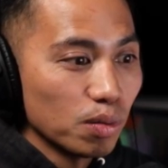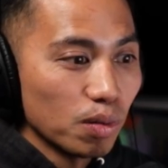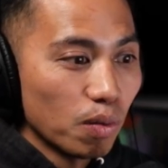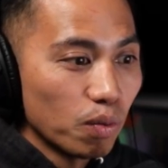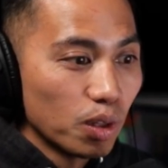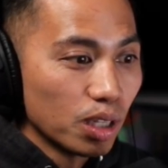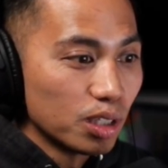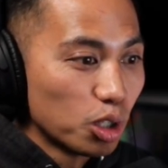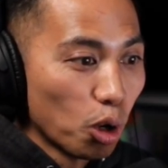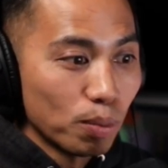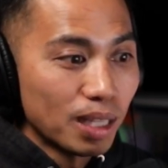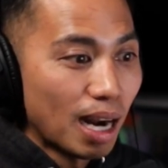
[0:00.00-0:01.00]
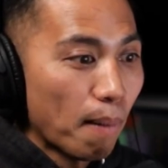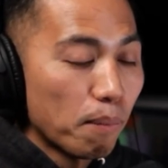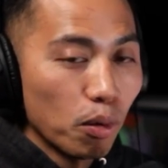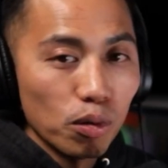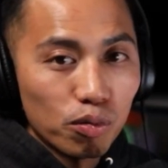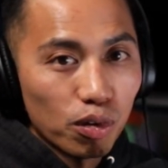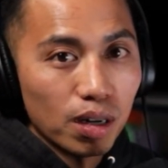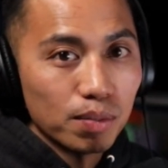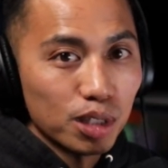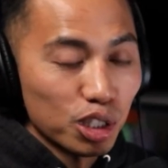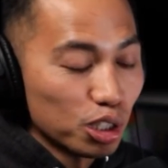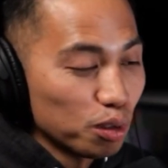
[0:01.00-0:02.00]
the dope that I pulled from
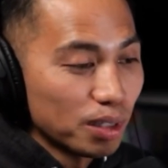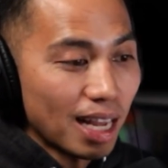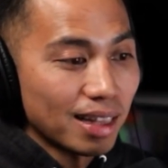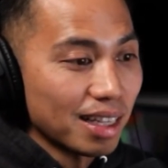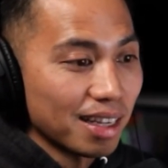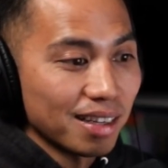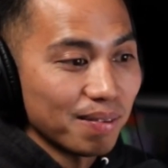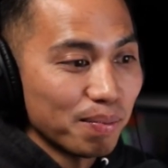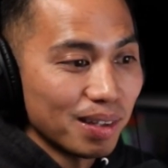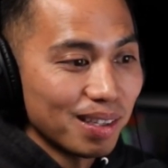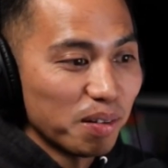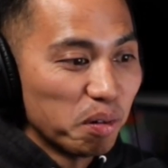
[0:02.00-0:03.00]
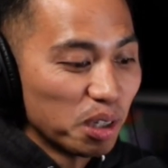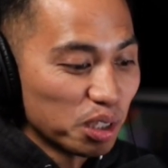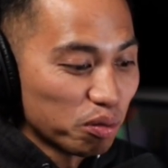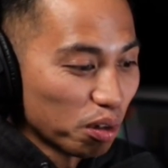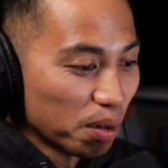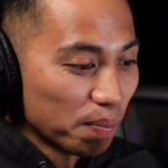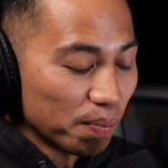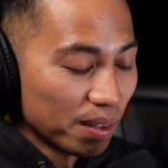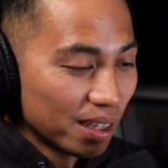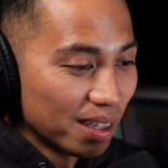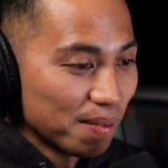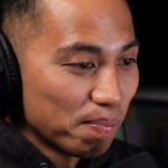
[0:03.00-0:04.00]
to shoot that thing was from
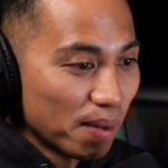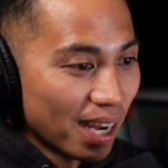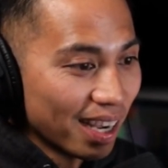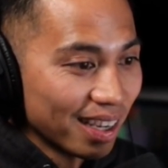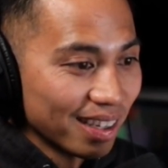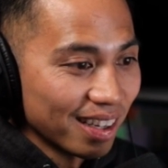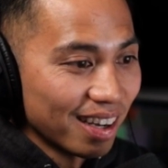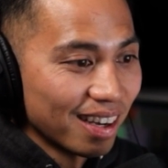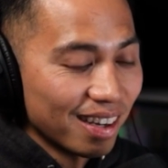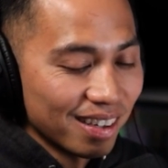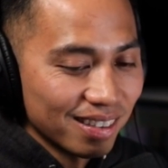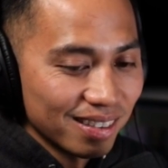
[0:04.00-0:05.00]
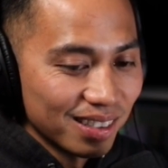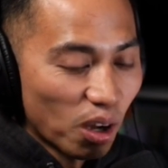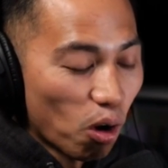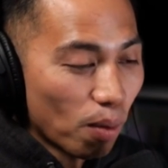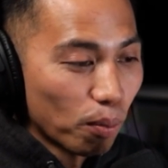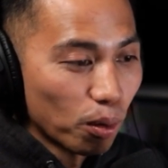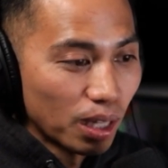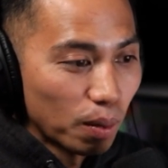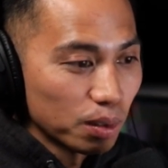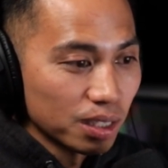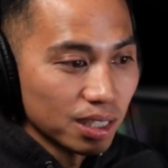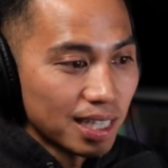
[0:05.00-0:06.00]
my the arm board that
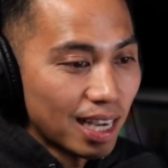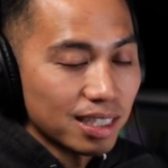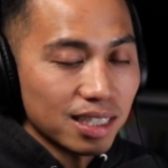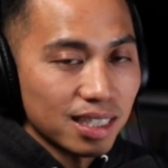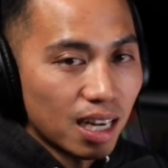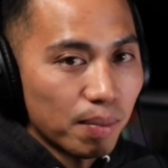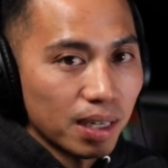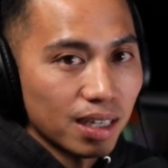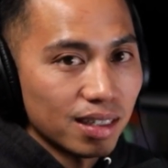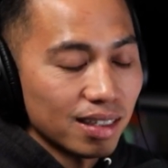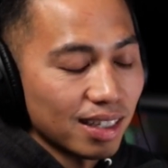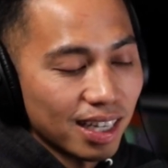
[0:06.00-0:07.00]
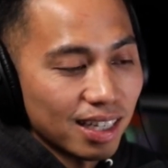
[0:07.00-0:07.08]
was attached to the side of my gun. Like,